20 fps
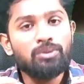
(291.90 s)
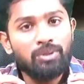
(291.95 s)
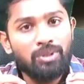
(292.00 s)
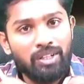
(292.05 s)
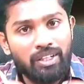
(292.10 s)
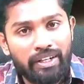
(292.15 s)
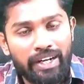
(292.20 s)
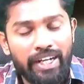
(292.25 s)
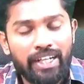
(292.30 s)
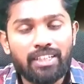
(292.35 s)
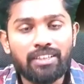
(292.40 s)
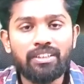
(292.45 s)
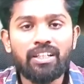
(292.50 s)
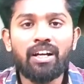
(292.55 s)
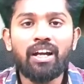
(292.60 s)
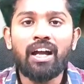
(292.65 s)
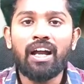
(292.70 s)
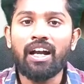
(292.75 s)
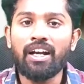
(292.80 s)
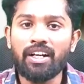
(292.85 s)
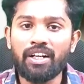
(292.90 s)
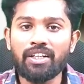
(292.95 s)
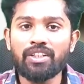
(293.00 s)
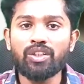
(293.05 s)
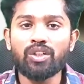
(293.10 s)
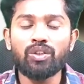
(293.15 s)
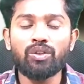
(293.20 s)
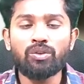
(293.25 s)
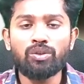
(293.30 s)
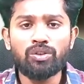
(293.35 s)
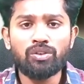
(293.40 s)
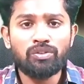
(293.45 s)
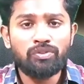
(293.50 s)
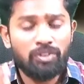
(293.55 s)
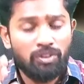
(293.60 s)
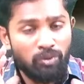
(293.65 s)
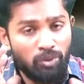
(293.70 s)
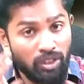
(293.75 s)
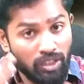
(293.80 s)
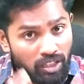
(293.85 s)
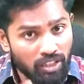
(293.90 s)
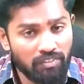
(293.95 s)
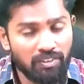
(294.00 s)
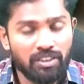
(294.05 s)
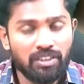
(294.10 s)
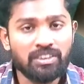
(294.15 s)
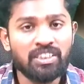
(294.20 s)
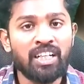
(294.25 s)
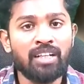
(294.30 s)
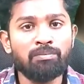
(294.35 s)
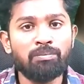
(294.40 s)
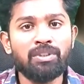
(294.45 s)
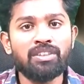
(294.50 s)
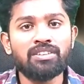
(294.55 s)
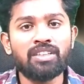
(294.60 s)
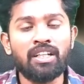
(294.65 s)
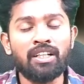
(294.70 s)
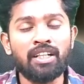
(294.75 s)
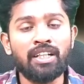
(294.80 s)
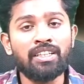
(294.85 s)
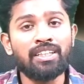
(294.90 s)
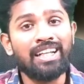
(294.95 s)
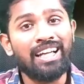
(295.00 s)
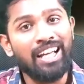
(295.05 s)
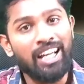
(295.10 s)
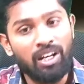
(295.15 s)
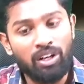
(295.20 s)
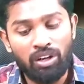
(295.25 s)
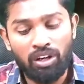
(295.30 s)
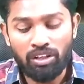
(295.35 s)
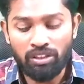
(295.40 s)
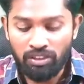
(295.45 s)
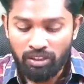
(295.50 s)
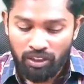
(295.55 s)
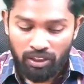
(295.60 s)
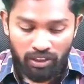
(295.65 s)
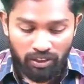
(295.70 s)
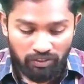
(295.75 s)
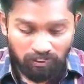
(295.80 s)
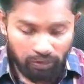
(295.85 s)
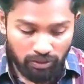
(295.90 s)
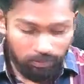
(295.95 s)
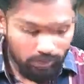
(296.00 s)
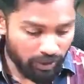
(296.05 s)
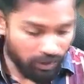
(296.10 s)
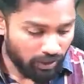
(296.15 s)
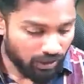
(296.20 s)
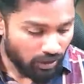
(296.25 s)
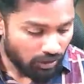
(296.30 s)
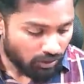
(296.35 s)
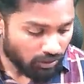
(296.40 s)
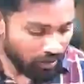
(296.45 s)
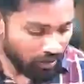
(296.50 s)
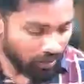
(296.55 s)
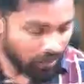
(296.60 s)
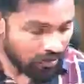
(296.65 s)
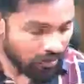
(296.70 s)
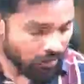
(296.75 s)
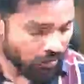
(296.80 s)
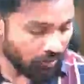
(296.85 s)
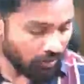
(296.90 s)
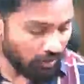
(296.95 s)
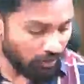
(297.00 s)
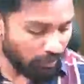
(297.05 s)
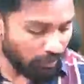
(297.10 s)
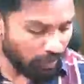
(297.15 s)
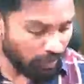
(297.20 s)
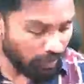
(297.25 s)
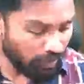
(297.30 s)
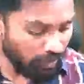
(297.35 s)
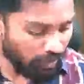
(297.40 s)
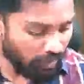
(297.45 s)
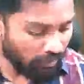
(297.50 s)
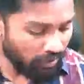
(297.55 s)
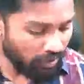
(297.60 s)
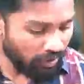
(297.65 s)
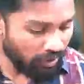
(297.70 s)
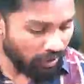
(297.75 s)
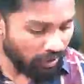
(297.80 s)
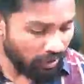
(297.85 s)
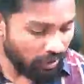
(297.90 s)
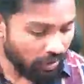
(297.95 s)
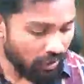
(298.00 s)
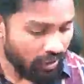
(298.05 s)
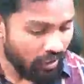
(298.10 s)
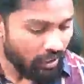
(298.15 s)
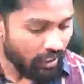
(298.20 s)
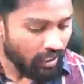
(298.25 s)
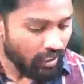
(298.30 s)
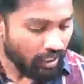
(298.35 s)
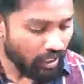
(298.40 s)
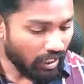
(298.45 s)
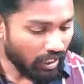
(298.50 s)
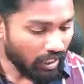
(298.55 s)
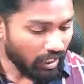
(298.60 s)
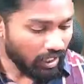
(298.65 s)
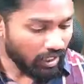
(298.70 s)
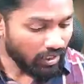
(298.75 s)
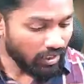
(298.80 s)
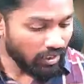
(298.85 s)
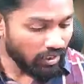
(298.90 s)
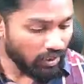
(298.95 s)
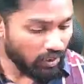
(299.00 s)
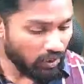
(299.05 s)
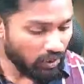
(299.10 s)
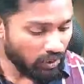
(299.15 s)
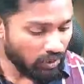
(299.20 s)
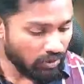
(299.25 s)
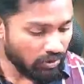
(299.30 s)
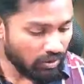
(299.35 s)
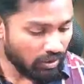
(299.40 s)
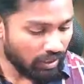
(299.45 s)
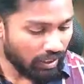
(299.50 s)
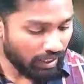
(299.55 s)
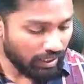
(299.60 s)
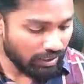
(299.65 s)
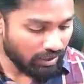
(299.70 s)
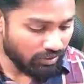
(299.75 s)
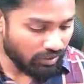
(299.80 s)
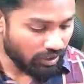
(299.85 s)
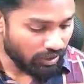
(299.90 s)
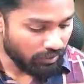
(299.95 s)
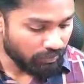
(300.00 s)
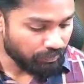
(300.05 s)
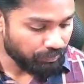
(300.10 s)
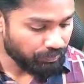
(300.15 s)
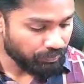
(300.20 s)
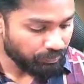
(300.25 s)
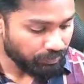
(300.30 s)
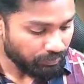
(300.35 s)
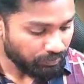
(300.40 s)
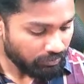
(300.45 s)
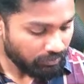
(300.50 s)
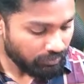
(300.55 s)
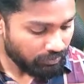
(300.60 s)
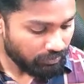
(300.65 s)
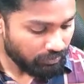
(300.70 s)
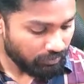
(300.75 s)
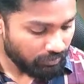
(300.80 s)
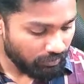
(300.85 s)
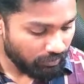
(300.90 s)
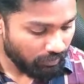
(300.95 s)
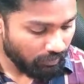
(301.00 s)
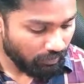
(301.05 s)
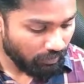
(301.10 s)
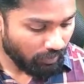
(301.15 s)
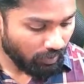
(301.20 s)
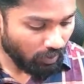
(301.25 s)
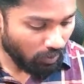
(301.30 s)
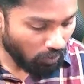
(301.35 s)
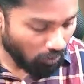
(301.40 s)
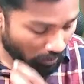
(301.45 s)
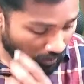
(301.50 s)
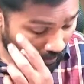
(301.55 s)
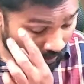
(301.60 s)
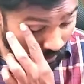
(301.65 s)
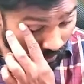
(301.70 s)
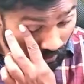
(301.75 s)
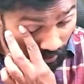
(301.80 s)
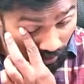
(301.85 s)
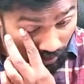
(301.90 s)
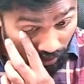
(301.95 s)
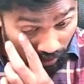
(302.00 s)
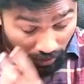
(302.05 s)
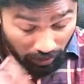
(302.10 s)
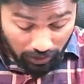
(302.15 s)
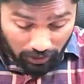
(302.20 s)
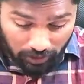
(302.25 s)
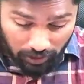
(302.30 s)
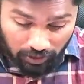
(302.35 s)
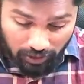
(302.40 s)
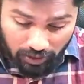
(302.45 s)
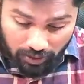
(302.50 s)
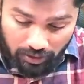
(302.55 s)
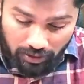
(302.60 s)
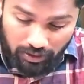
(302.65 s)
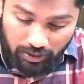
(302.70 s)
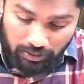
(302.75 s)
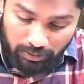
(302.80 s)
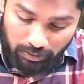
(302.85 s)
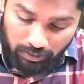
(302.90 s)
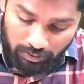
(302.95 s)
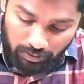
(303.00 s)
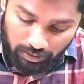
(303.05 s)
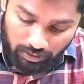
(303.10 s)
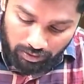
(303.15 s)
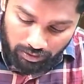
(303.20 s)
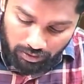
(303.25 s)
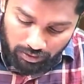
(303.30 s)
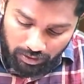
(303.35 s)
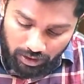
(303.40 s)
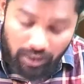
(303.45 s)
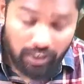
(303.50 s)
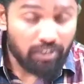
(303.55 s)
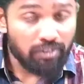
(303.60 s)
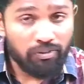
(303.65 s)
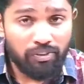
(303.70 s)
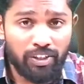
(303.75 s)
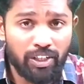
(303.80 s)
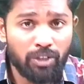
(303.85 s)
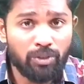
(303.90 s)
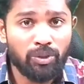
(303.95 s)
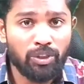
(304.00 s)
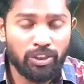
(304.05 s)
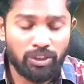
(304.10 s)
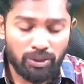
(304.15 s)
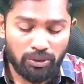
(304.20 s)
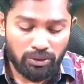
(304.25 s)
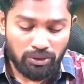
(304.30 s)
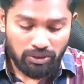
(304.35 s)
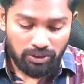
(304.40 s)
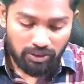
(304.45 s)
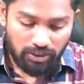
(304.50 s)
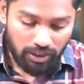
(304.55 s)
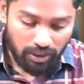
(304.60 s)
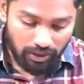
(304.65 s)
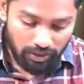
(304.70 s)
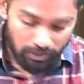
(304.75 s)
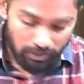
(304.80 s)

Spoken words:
write the handwritten notes for whatever the chapters I write along with me. So like this we'll be having a handwritten notes as well. Okay, that we are going to start.